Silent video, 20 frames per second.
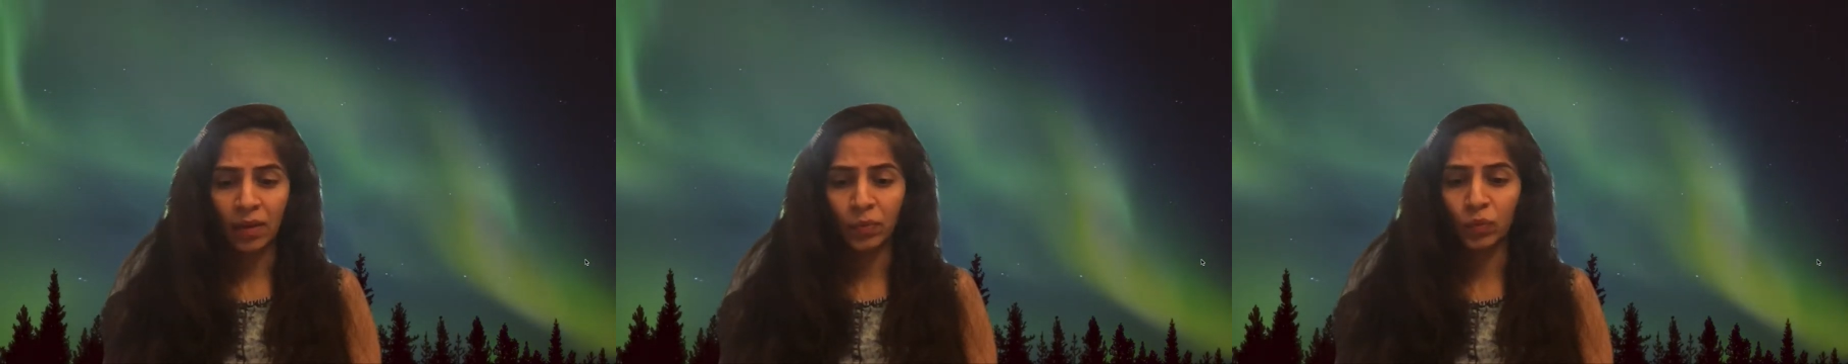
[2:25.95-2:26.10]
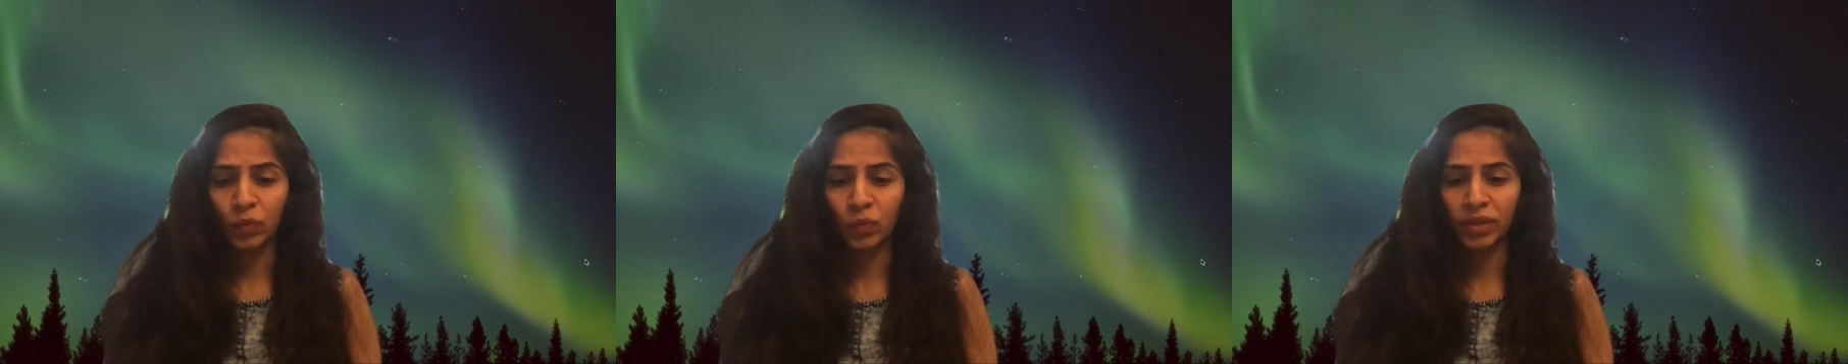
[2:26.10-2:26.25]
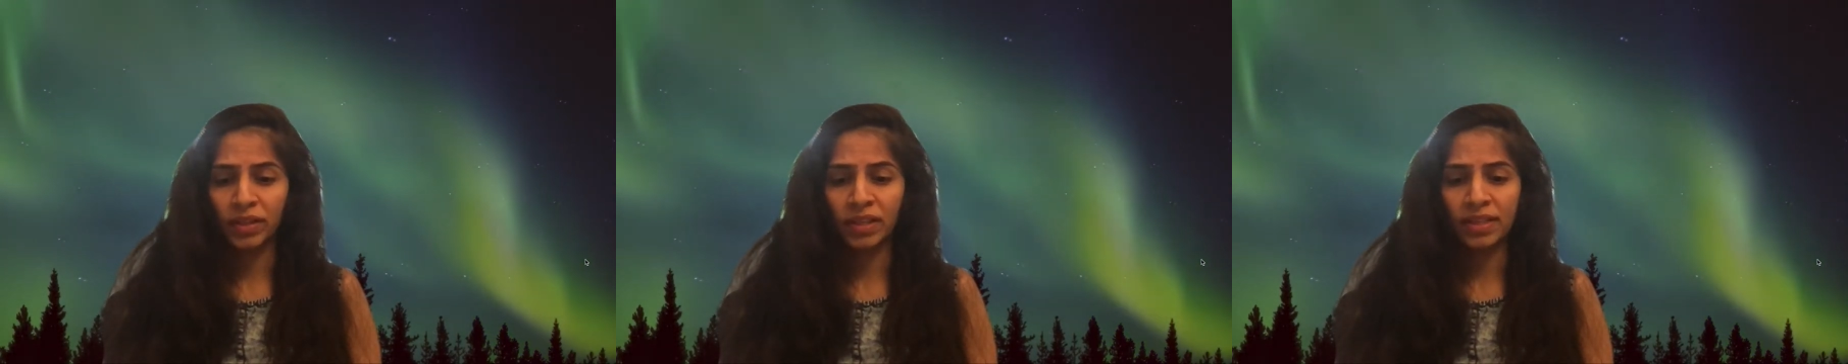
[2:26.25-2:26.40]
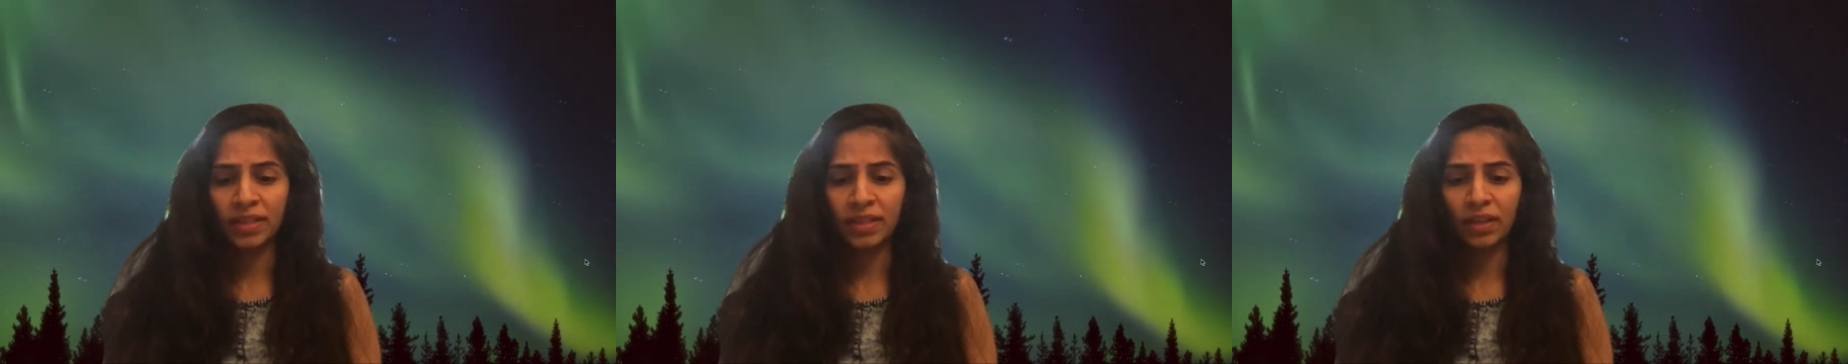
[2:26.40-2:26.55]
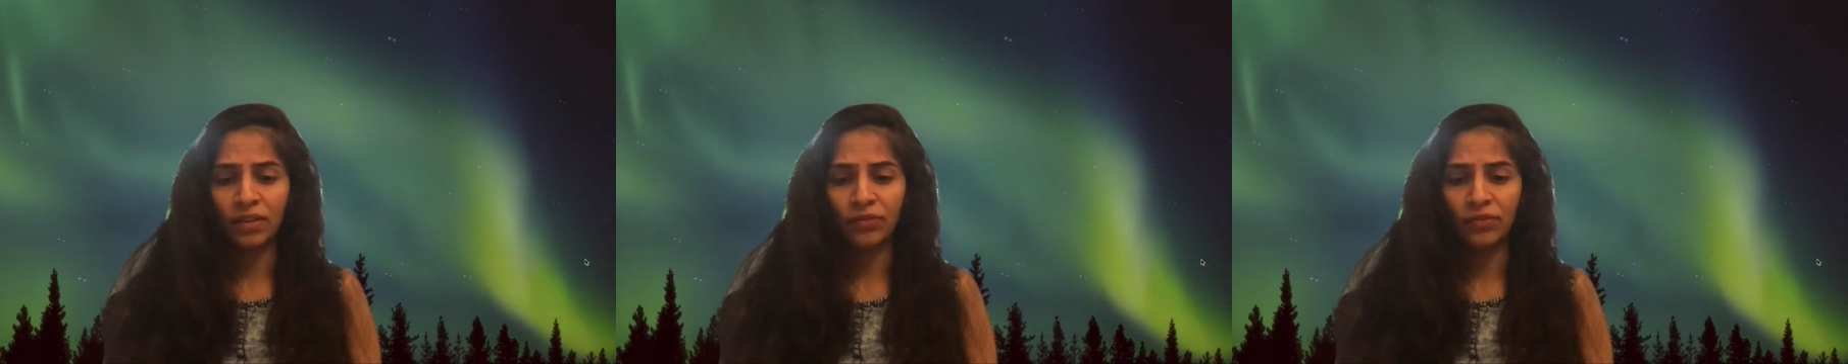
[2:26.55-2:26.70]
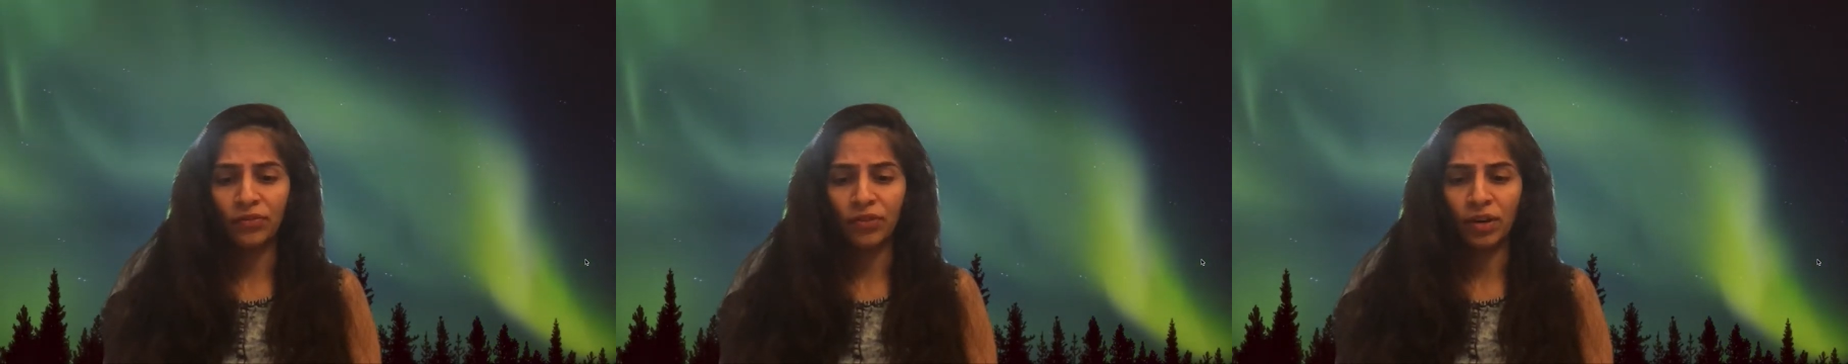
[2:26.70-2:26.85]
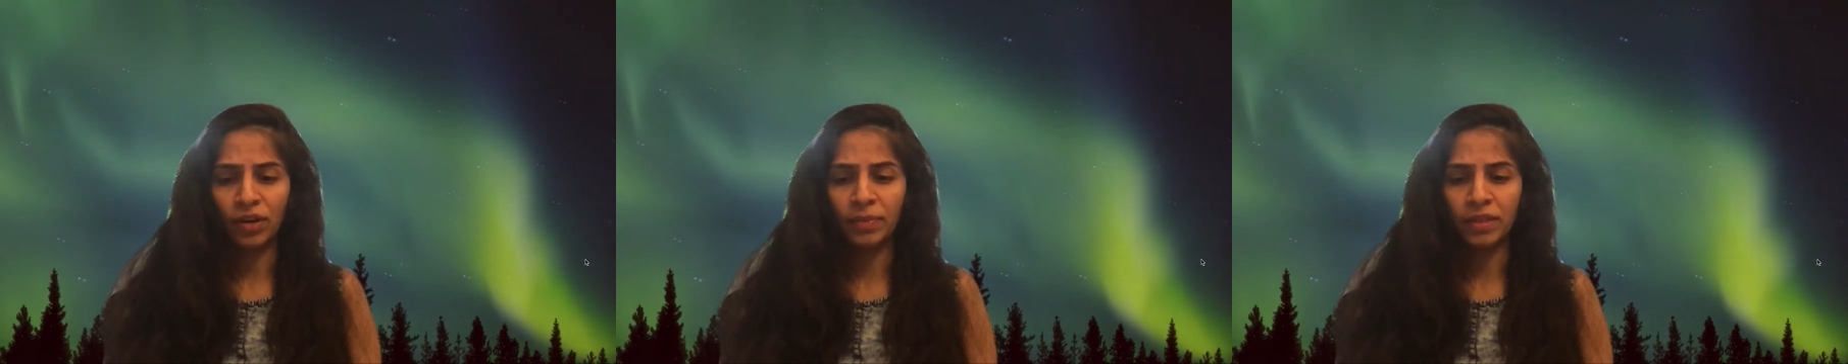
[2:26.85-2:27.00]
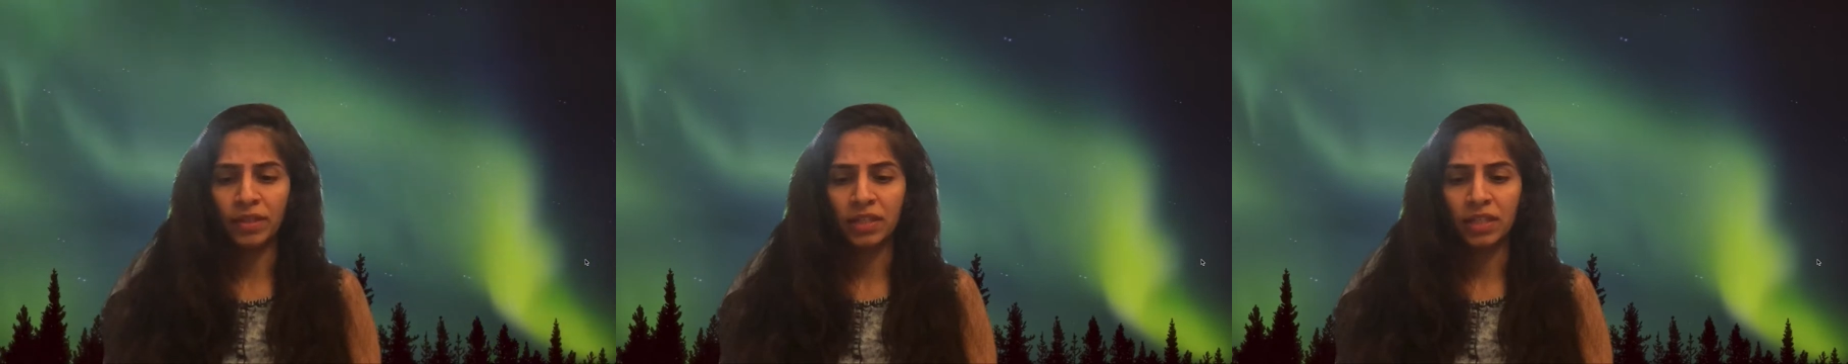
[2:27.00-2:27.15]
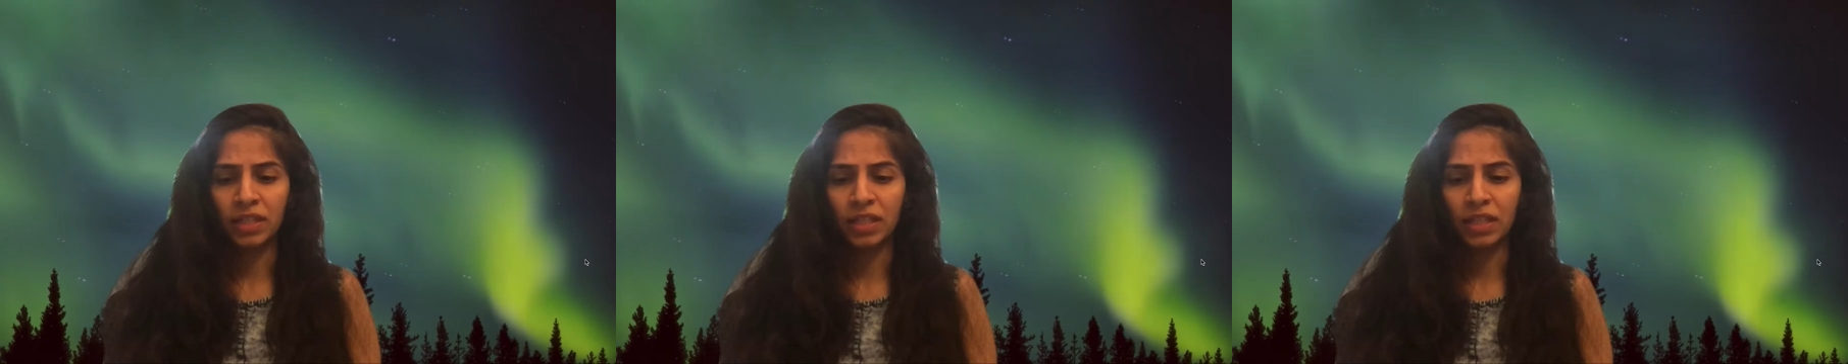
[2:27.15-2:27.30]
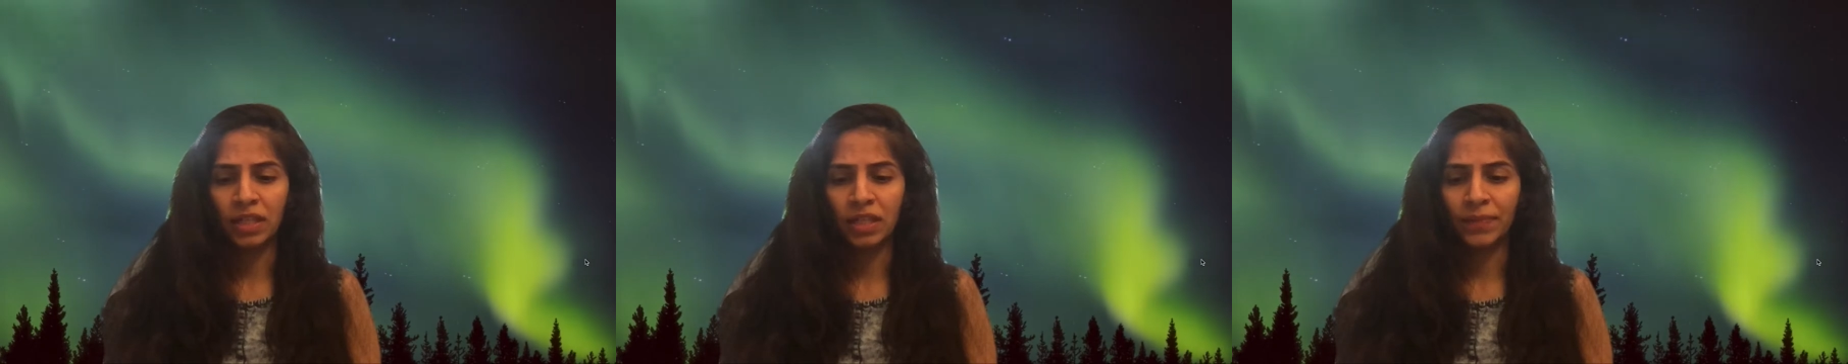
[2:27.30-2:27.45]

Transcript: with this infirmity.